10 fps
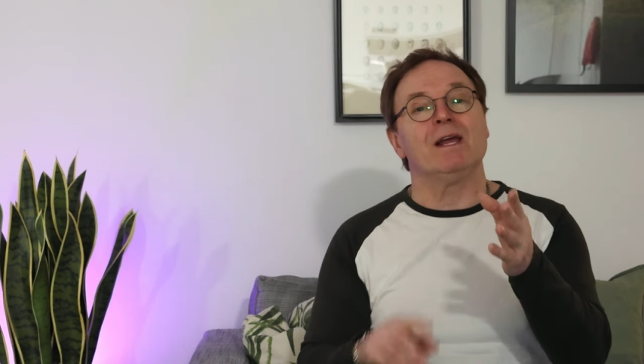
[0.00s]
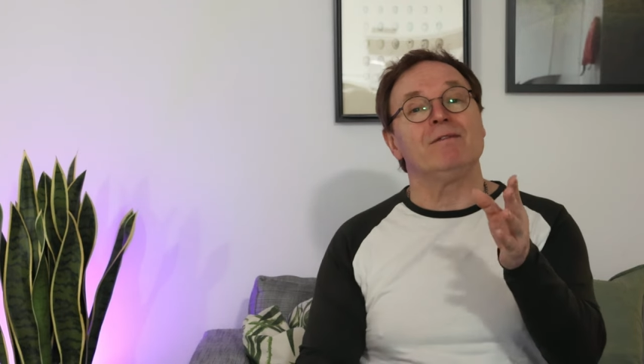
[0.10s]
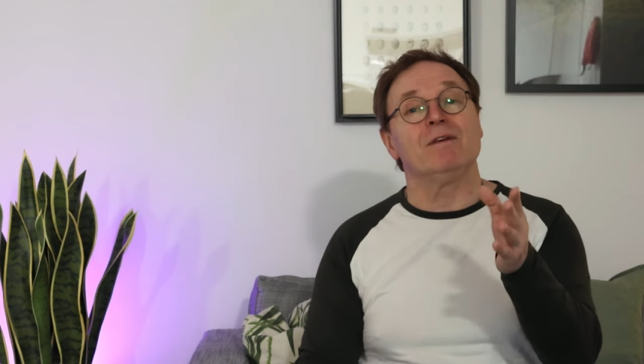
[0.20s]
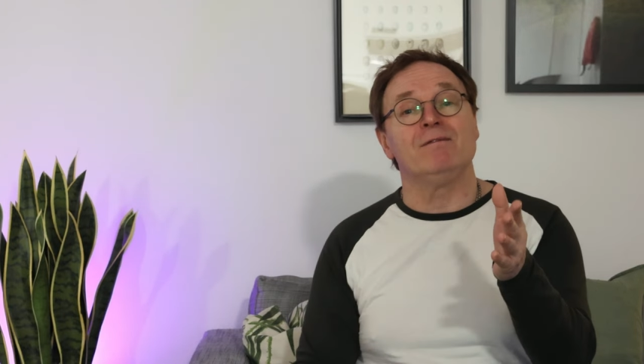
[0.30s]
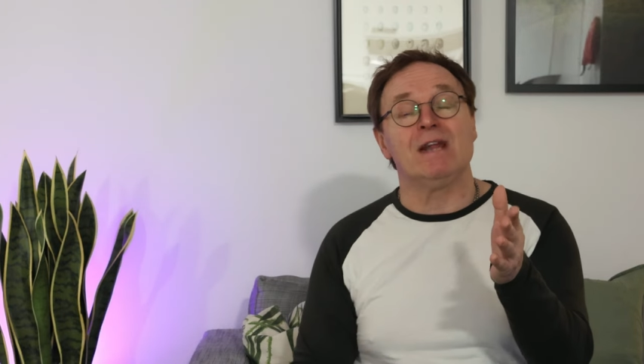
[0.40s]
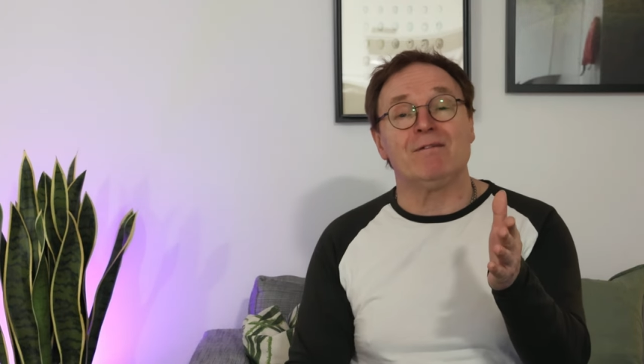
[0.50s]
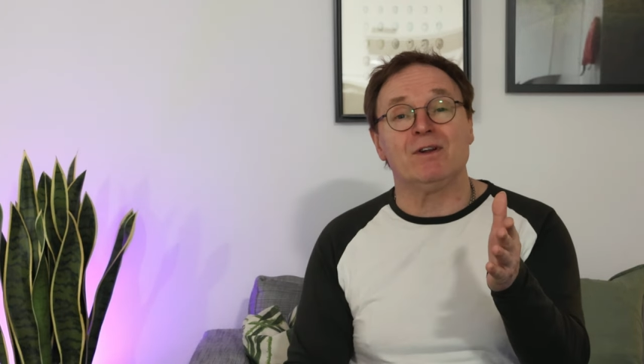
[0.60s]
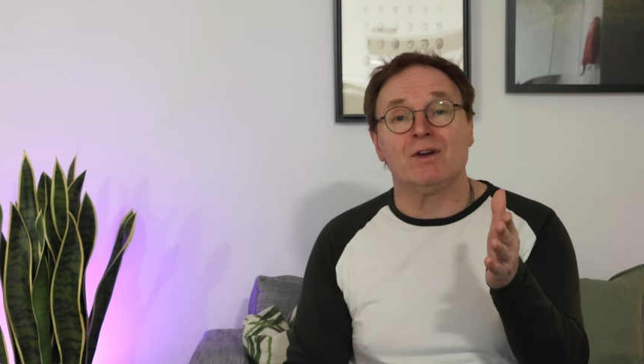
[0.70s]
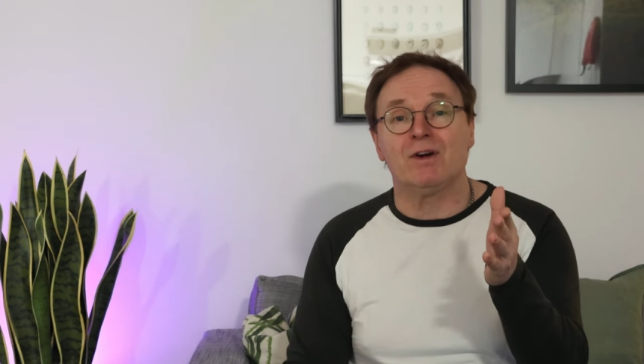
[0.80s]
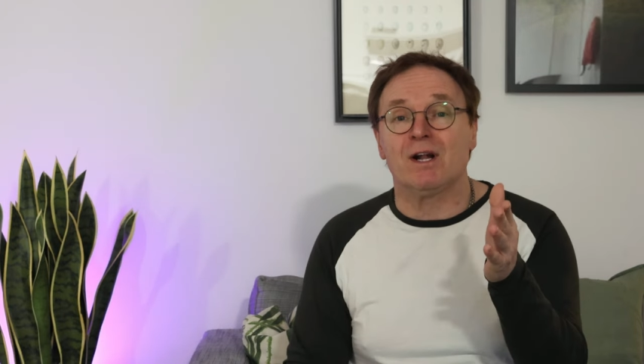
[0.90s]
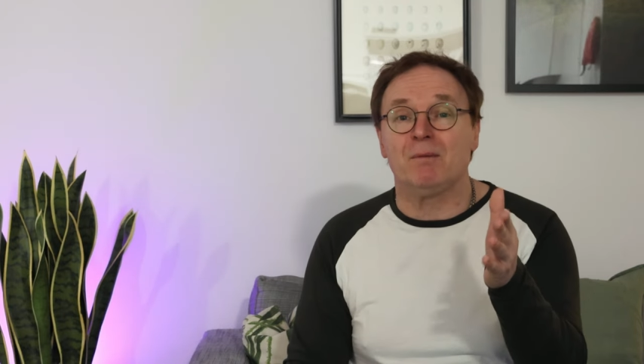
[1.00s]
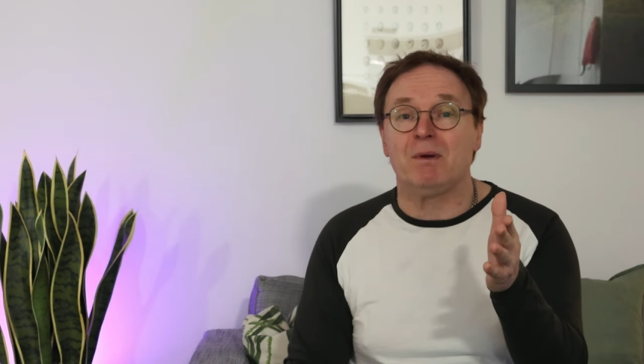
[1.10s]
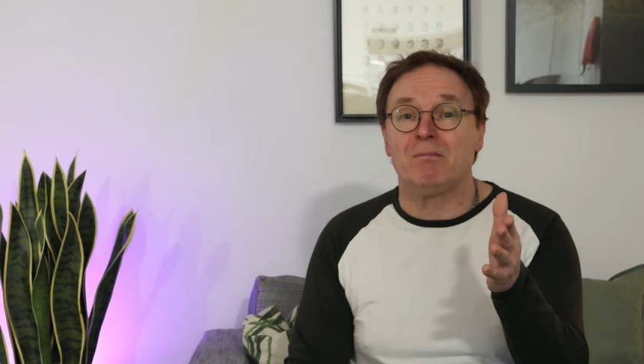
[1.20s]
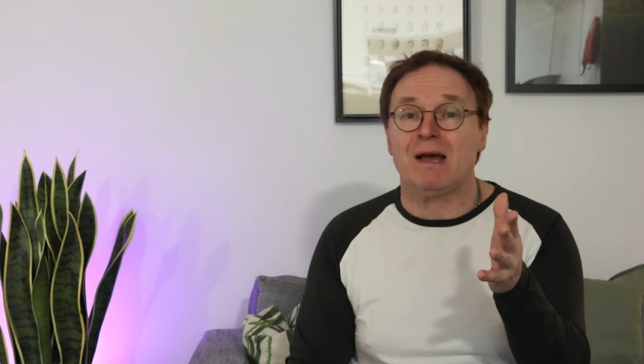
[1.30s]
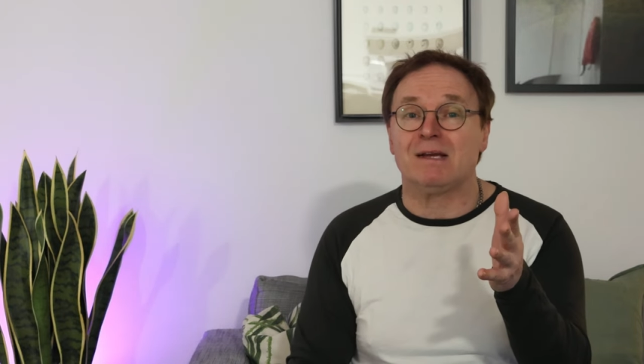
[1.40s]
If you've never done
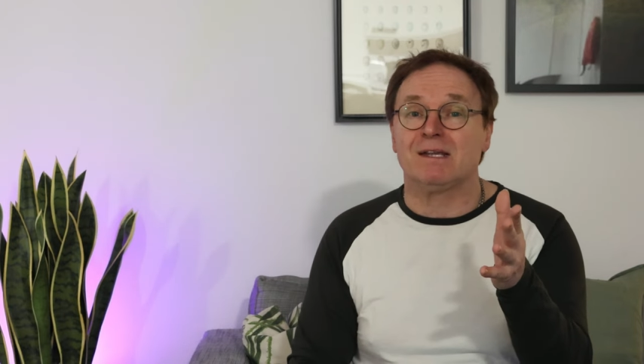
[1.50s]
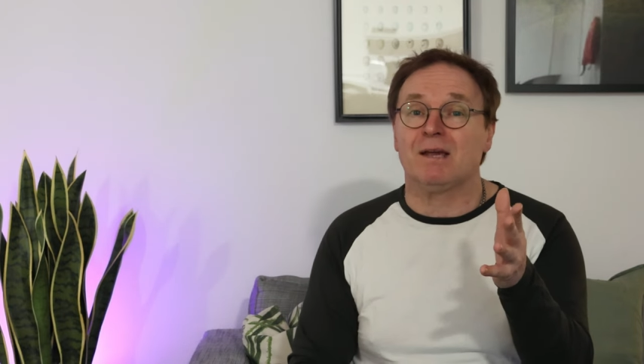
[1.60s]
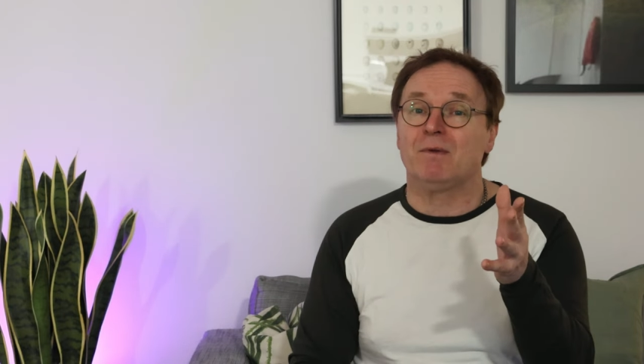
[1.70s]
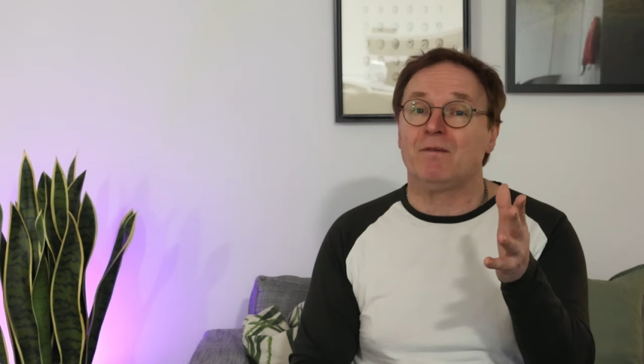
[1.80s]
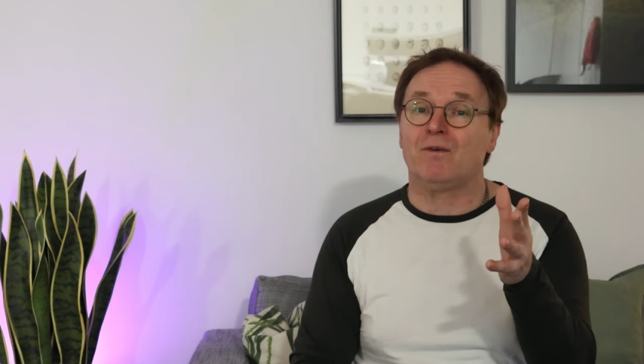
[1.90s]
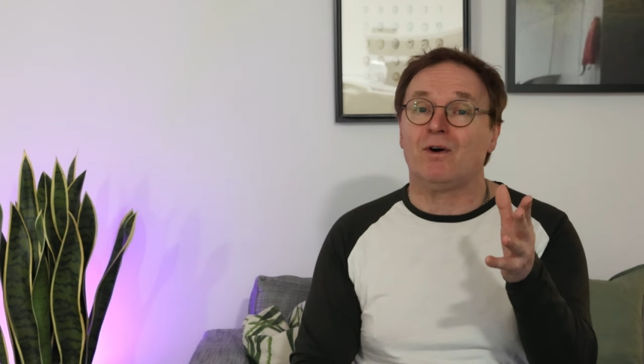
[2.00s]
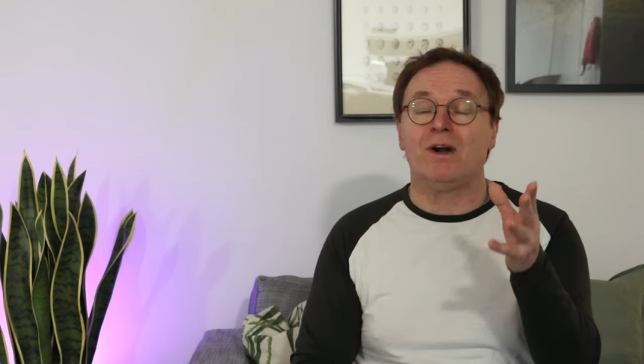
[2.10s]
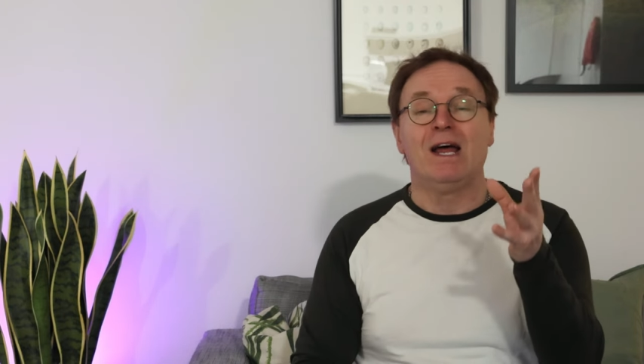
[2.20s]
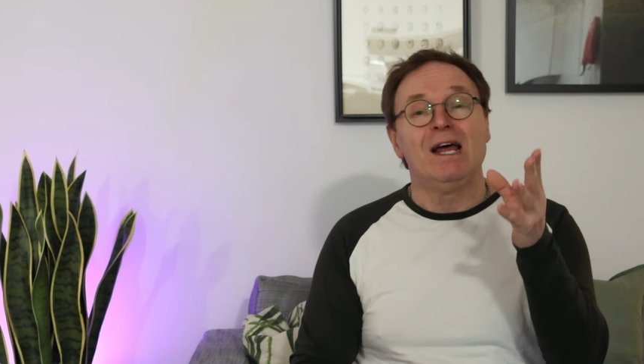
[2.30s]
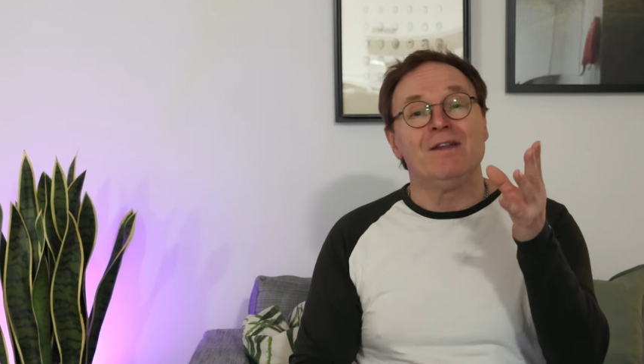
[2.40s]
clipping masking before,